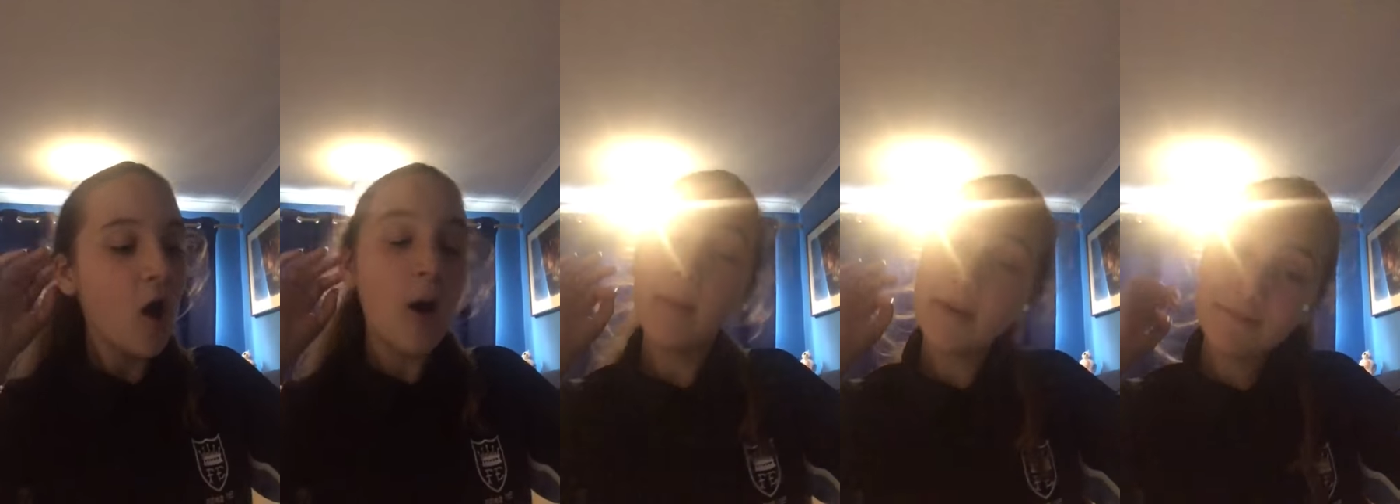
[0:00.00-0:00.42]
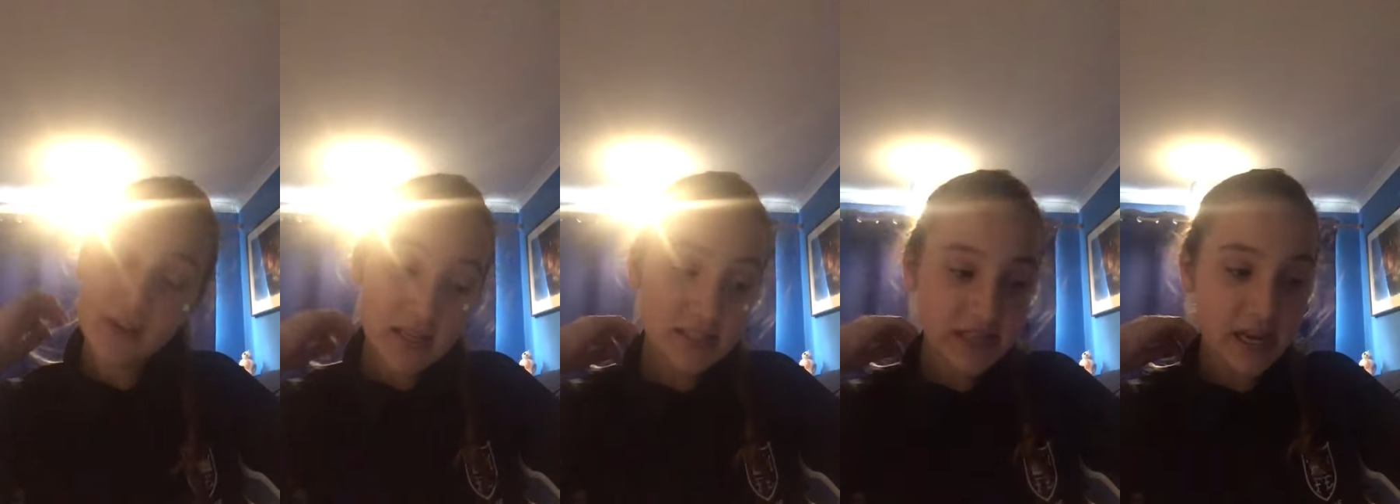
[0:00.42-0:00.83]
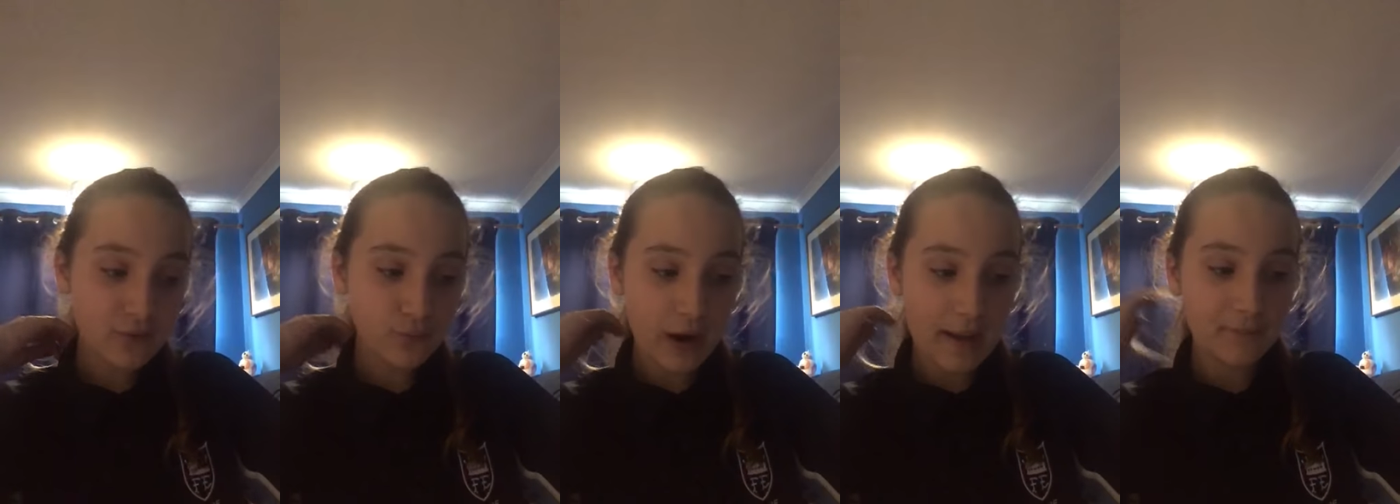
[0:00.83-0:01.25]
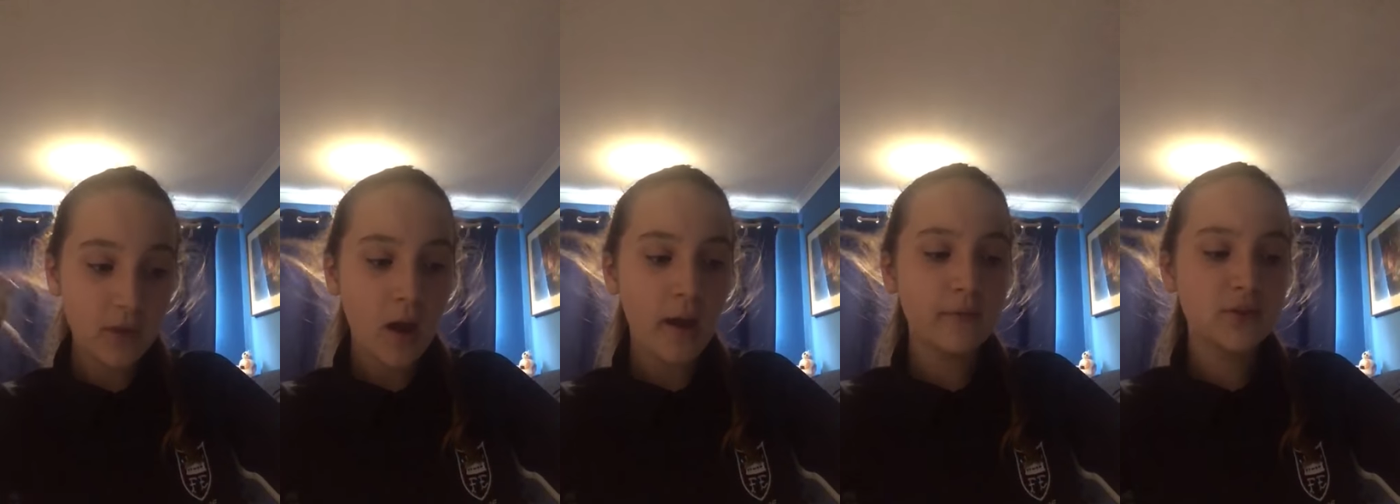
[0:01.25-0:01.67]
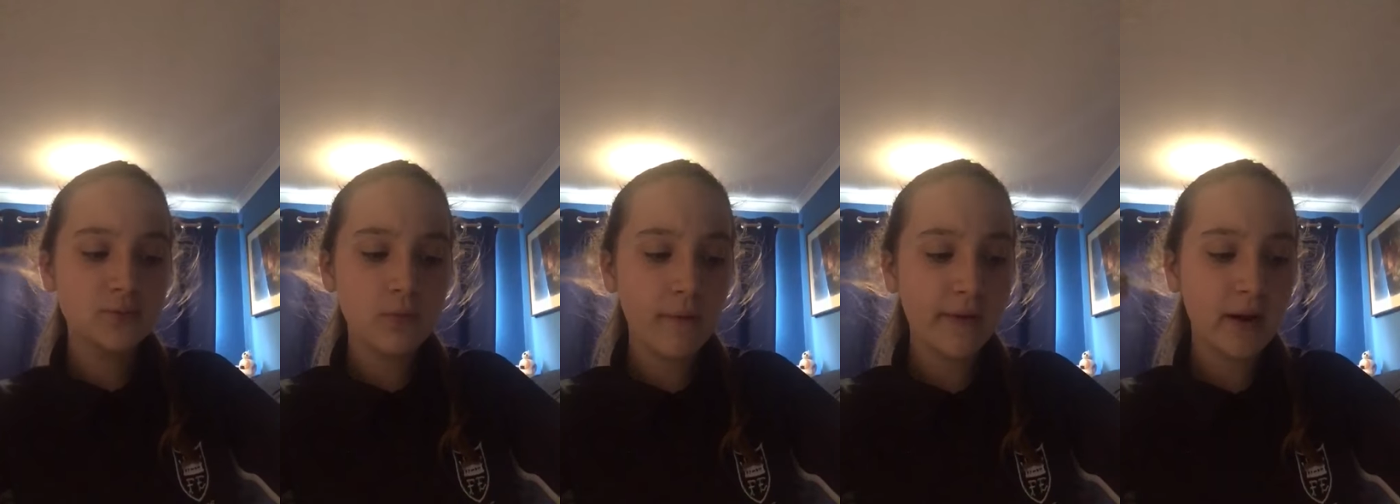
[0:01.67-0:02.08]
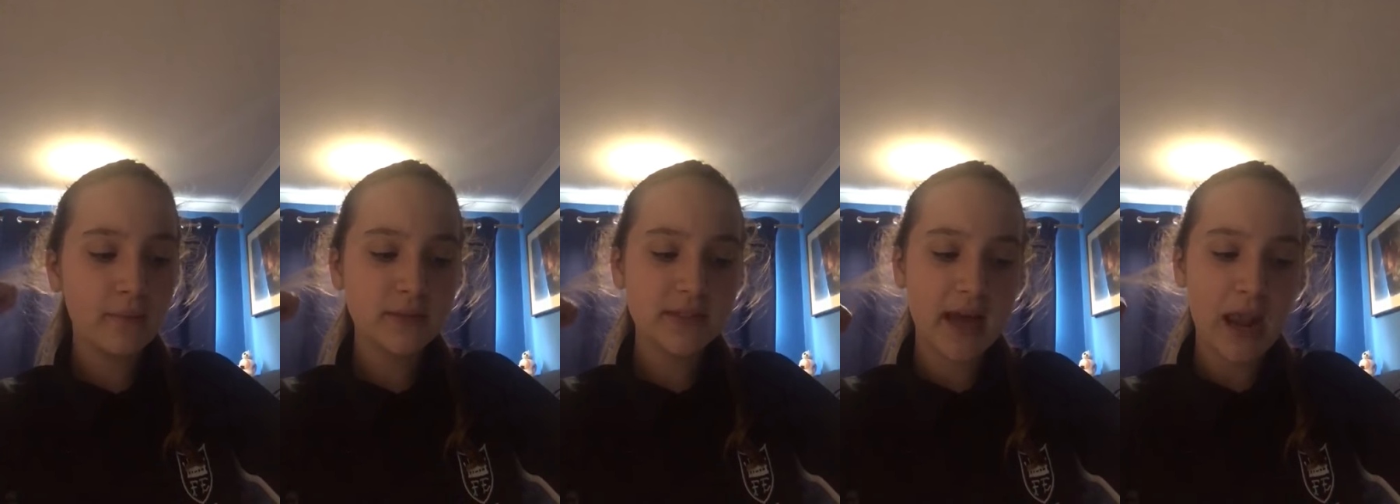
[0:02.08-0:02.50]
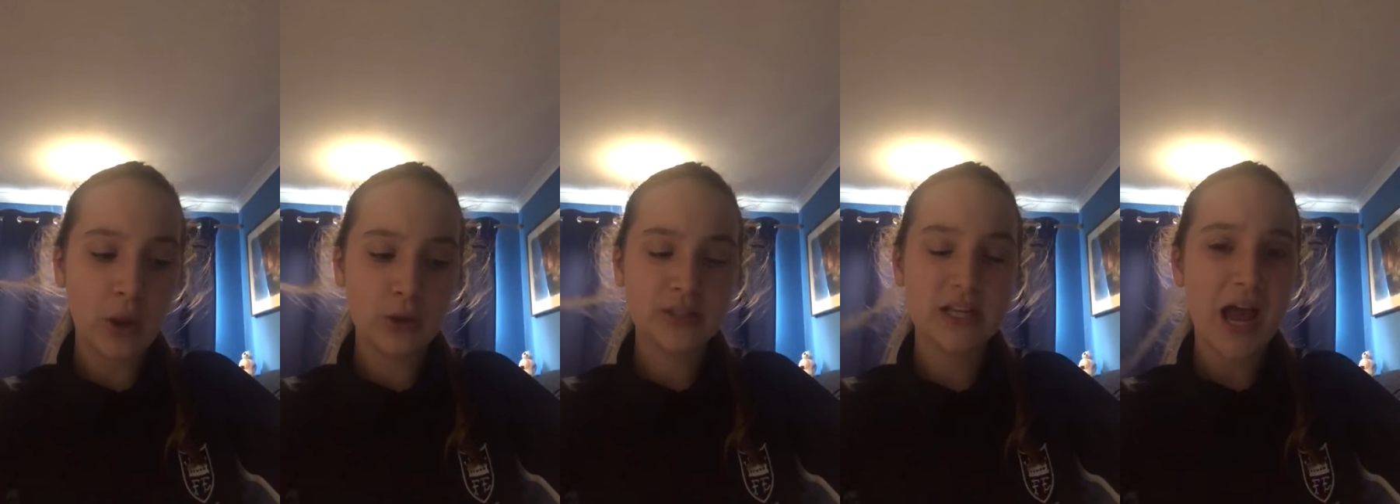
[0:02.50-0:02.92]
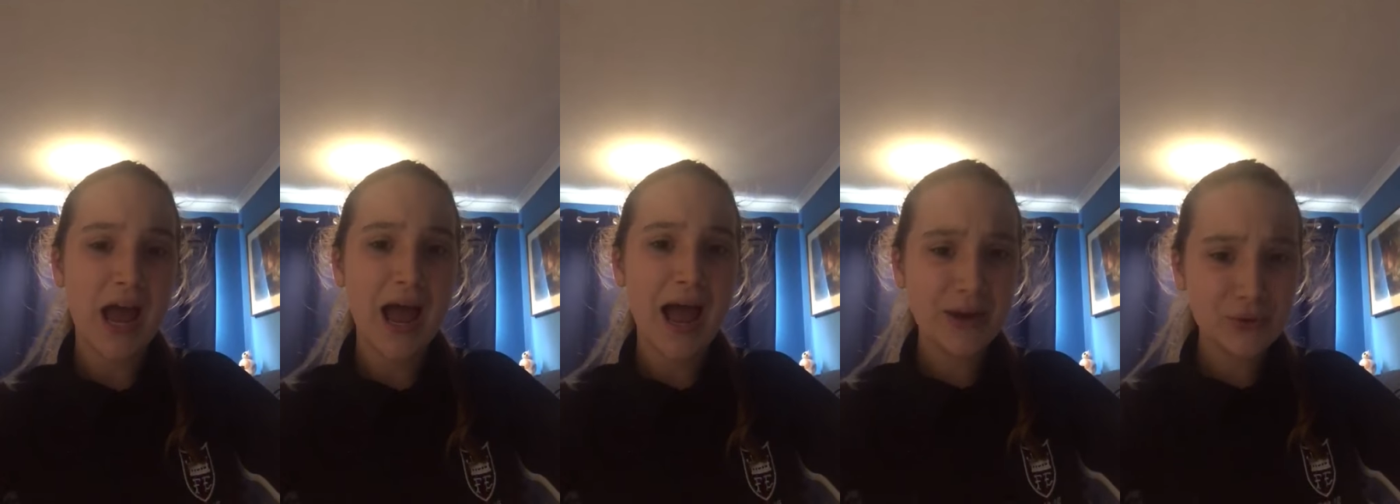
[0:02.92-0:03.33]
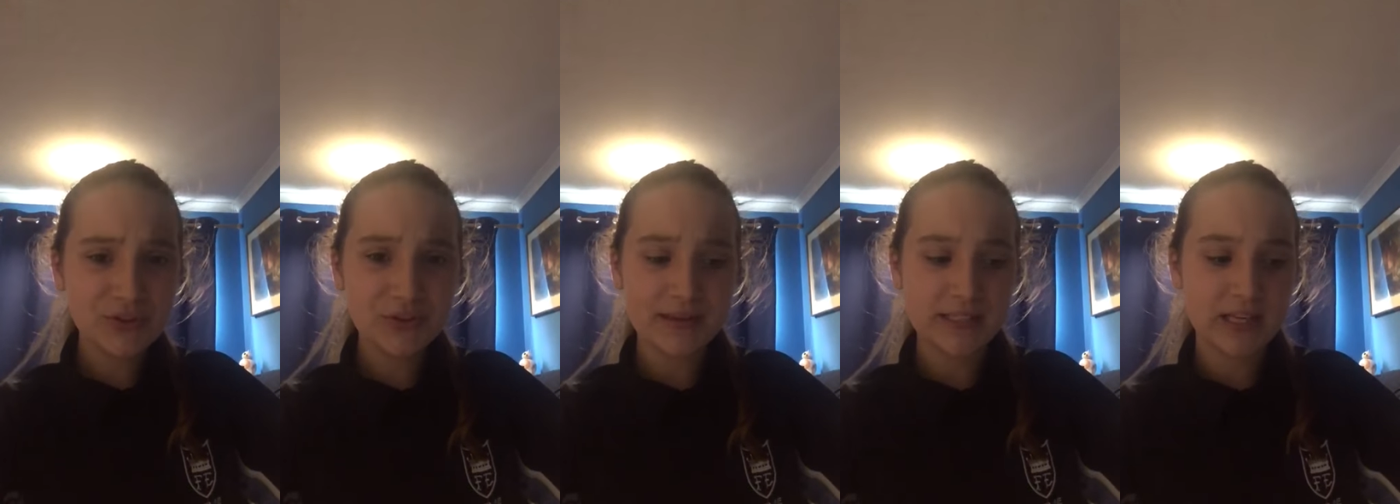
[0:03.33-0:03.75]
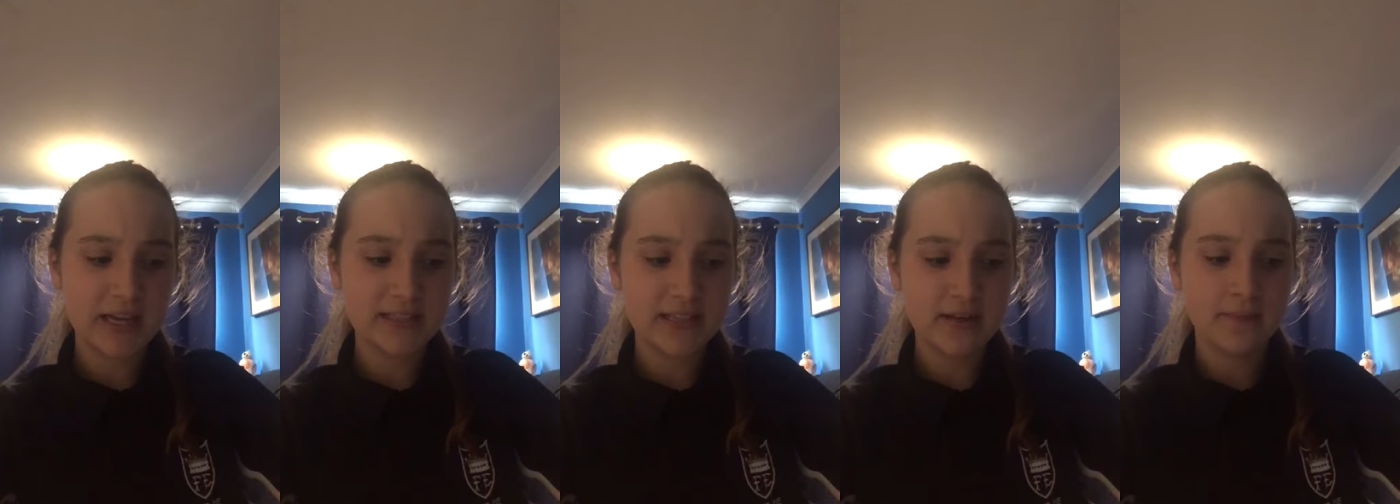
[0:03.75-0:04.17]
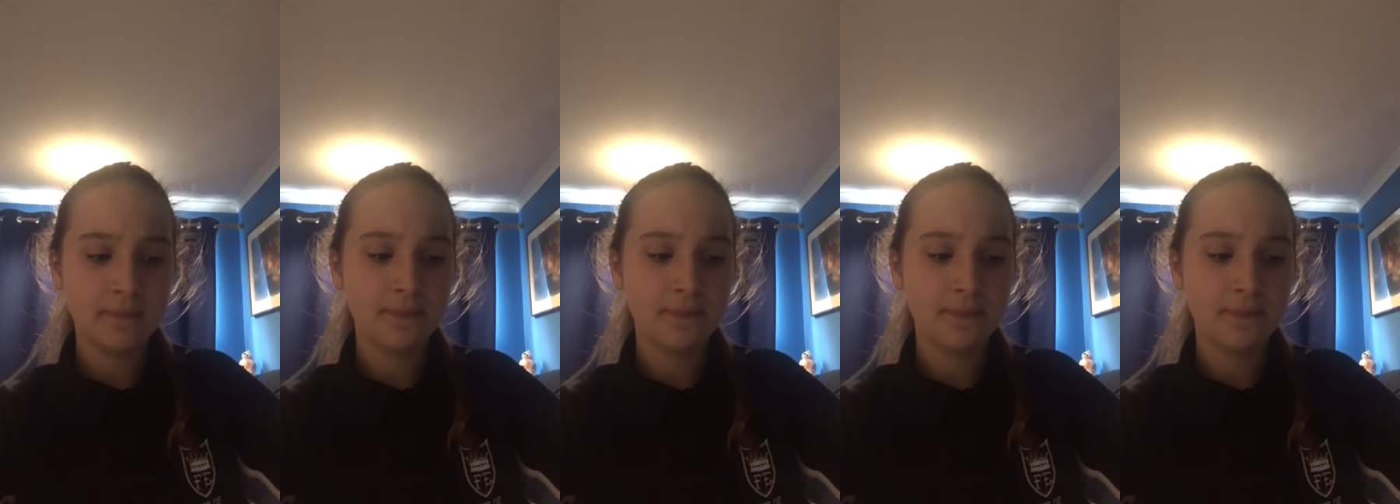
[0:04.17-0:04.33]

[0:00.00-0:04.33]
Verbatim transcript: On my first day at Fram, I was worried I would get lost and also excited.